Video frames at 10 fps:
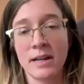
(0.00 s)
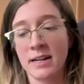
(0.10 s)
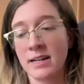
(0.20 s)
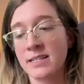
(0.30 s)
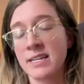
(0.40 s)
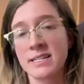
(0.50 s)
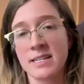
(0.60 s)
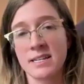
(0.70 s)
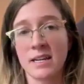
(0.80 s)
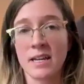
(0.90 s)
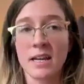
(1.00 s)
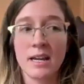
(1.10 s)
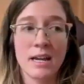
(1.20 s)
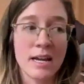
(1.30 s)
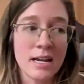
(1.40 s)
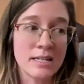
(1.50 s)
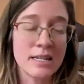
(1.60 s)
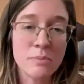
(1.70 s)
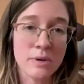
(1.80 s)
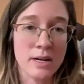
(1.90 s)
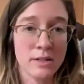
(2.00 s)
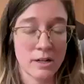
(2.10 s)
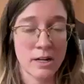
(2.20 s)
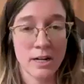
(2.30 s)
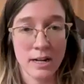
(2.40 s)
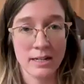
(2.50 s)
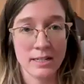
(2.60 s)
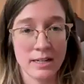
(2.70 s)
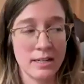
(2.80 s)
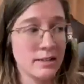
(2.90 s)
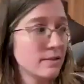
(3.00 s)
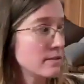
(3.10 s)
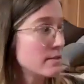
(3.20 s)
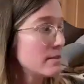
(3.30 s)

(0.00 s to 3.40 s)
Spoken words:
and as he says, deeply interconnected